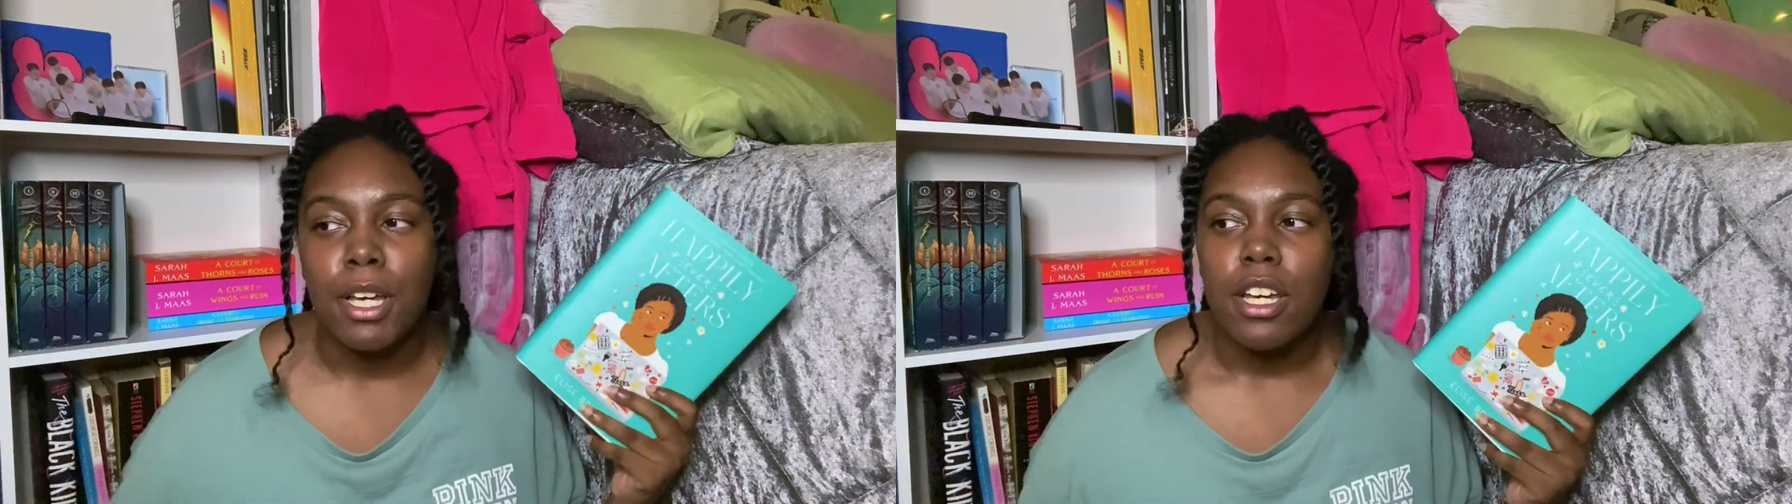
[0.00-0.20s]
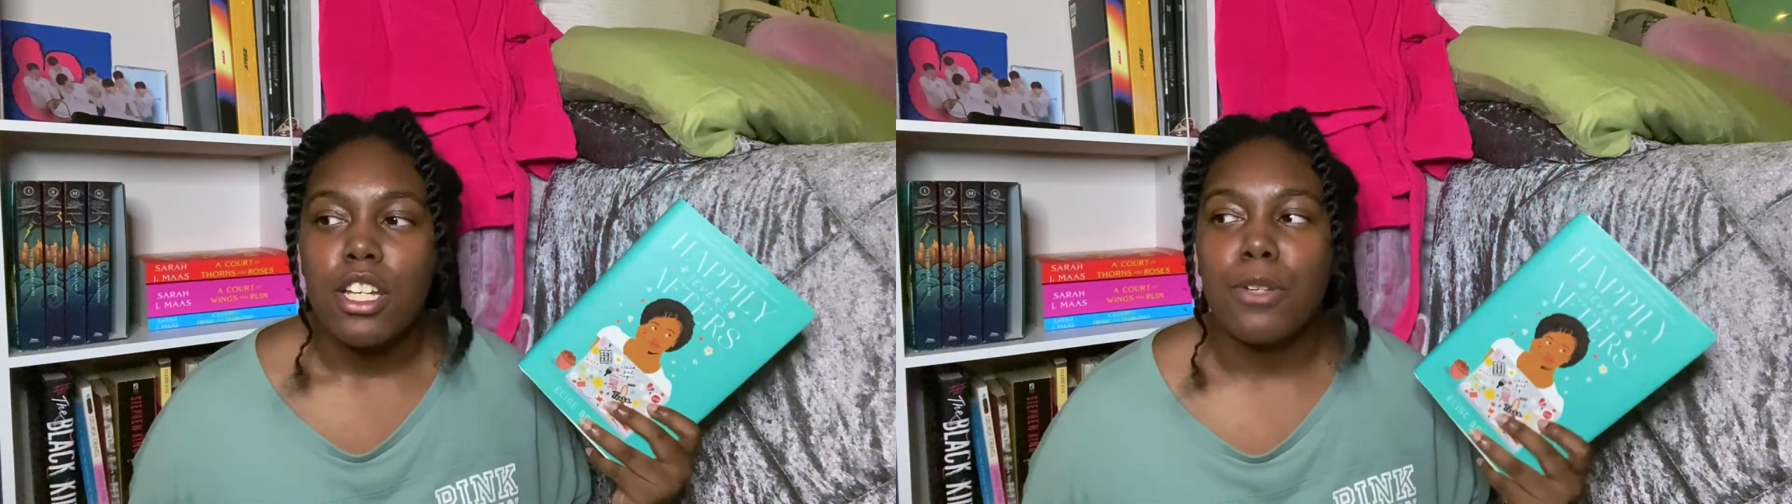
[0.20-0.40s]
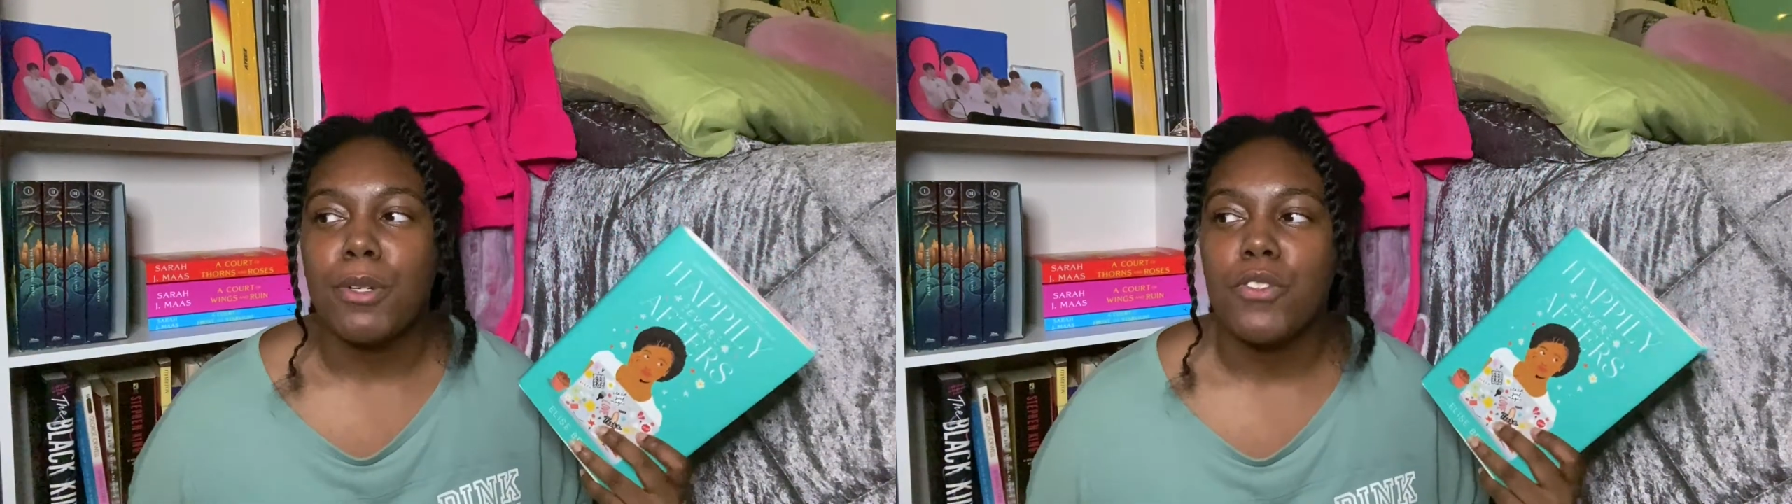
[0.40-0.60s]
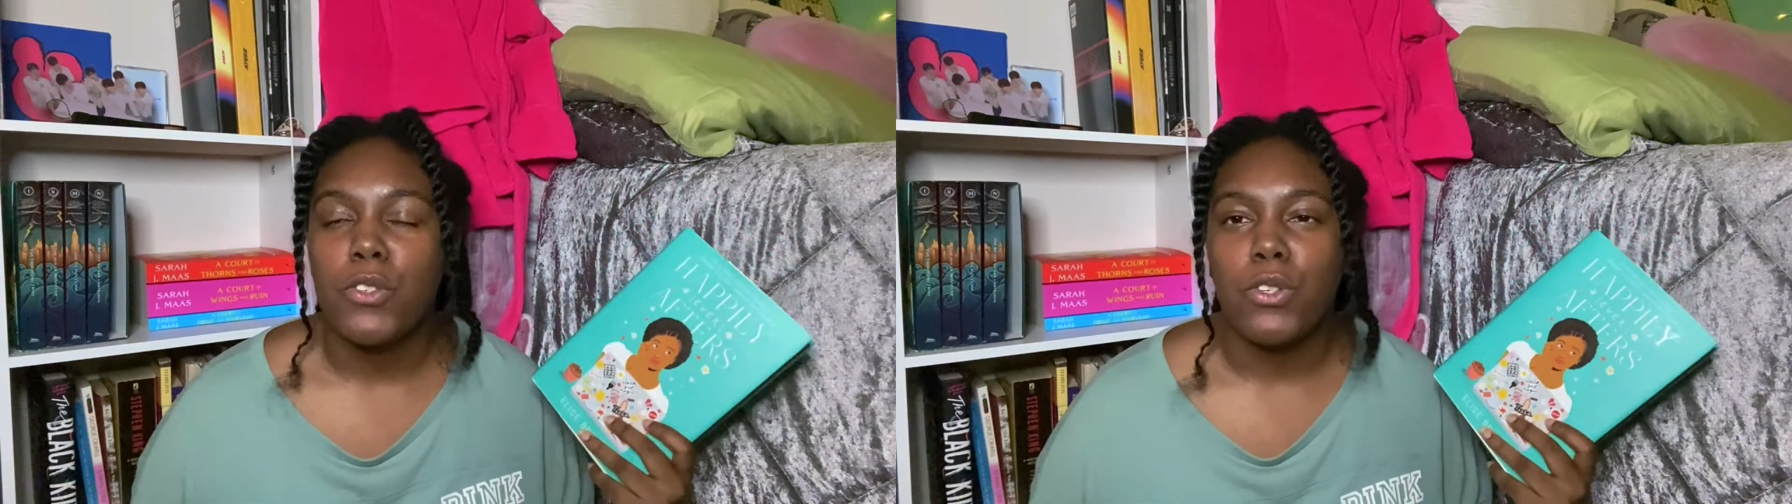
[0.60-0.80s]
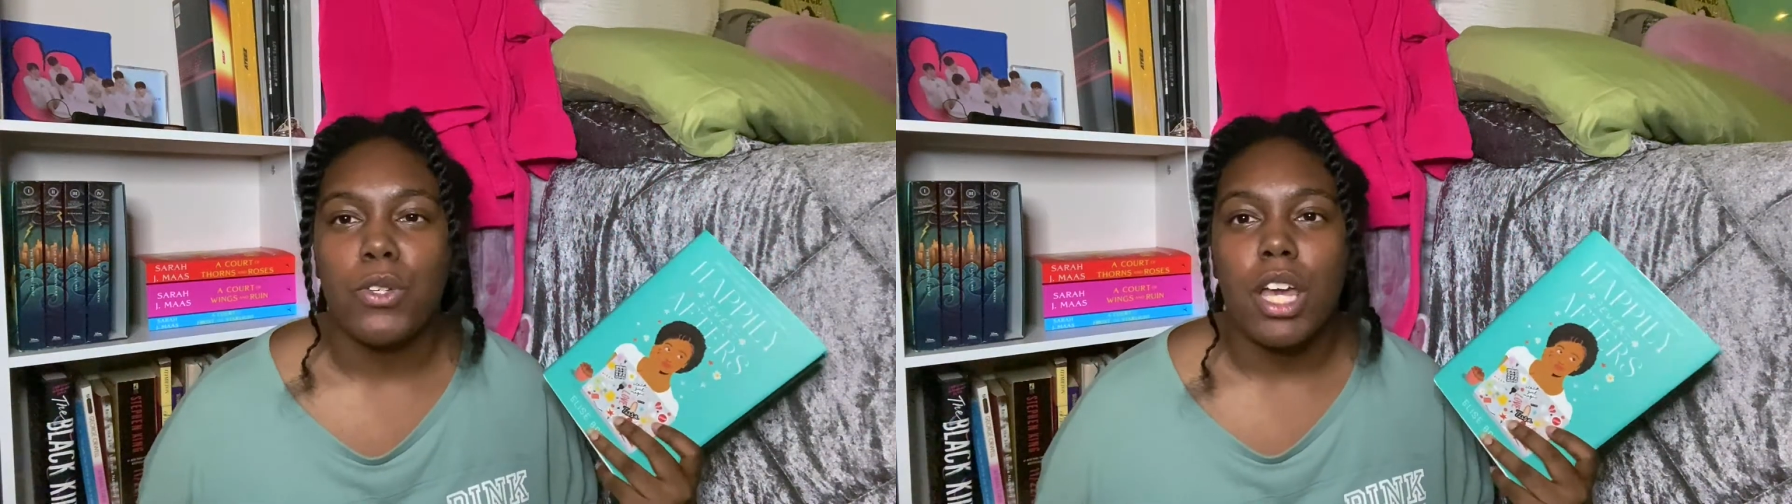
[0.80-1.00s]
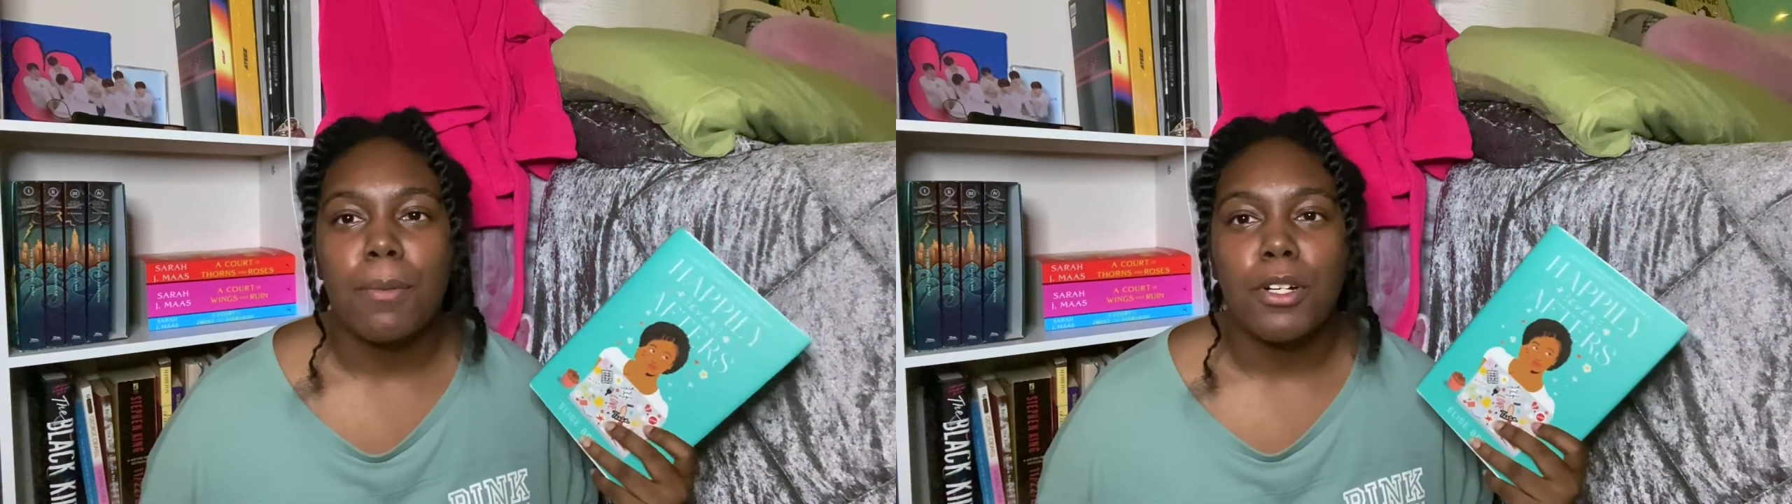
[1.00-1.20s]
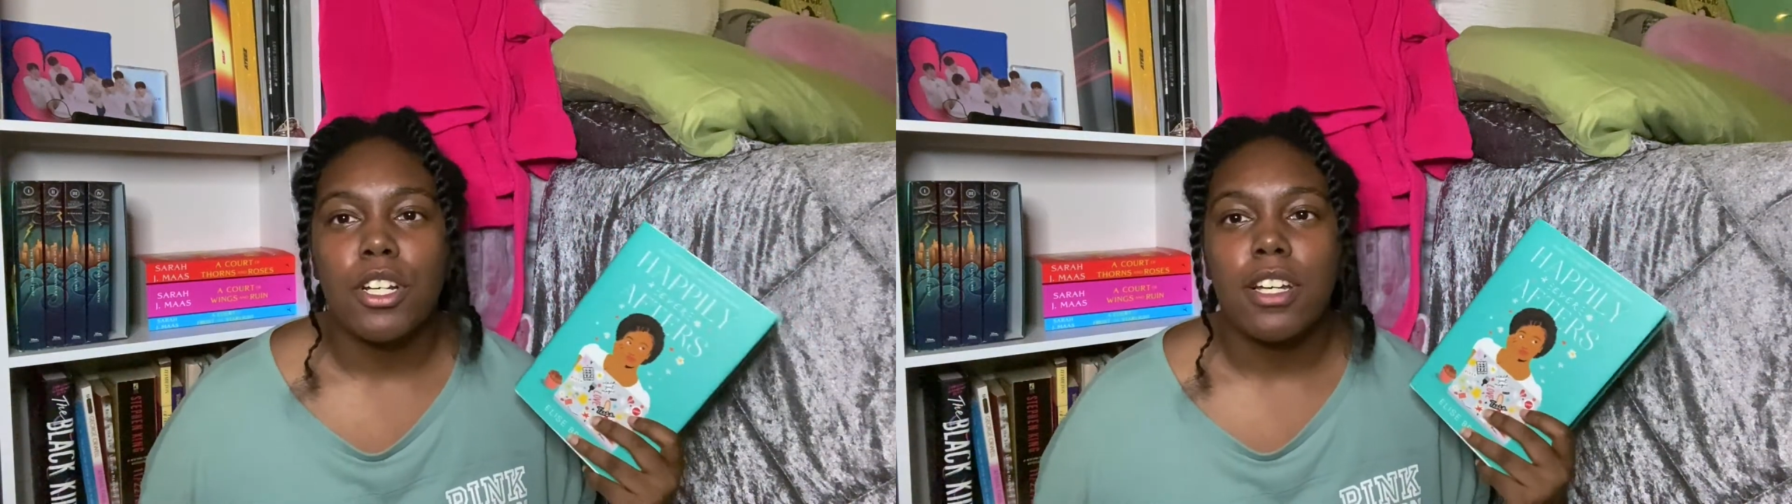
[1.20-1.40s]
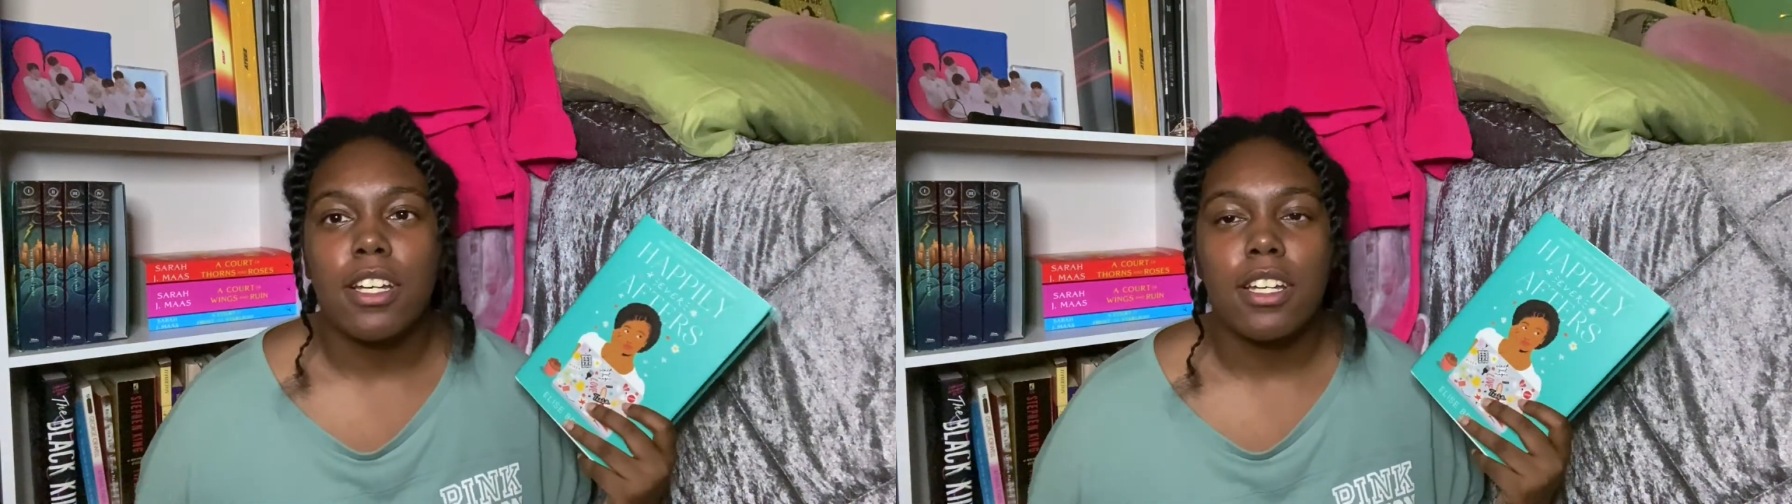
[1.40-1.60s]
She moves to a new
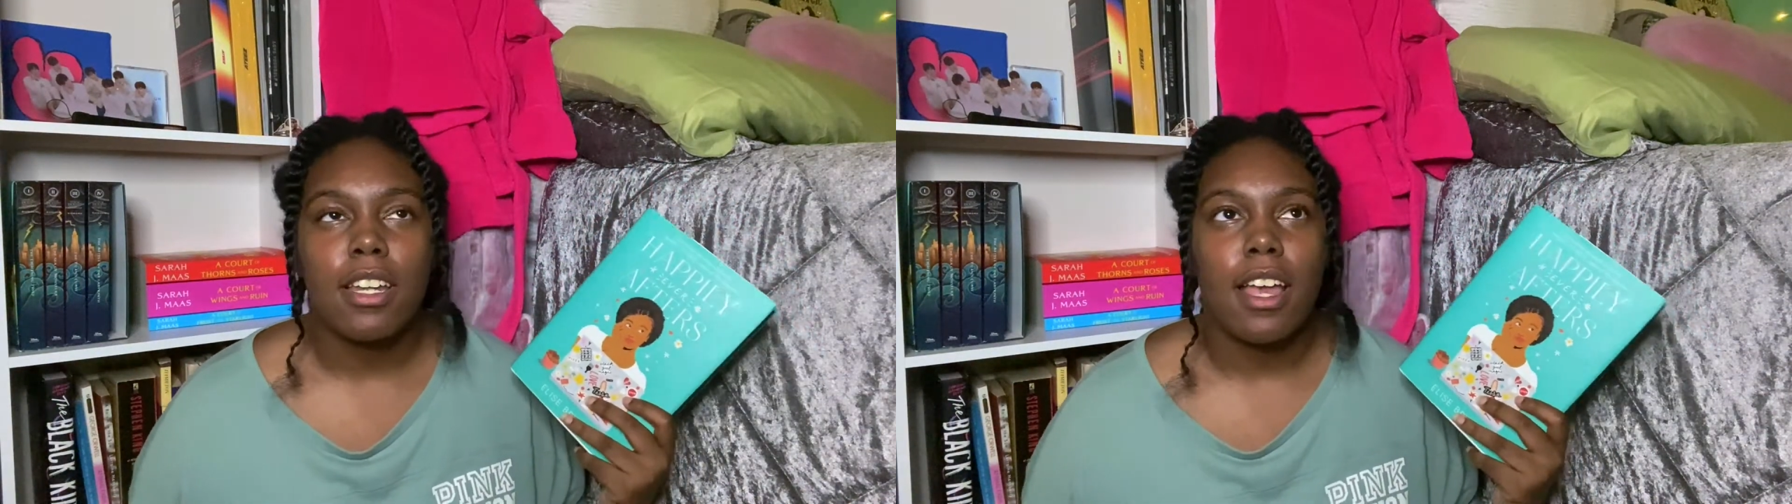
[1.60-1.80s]
neighborhood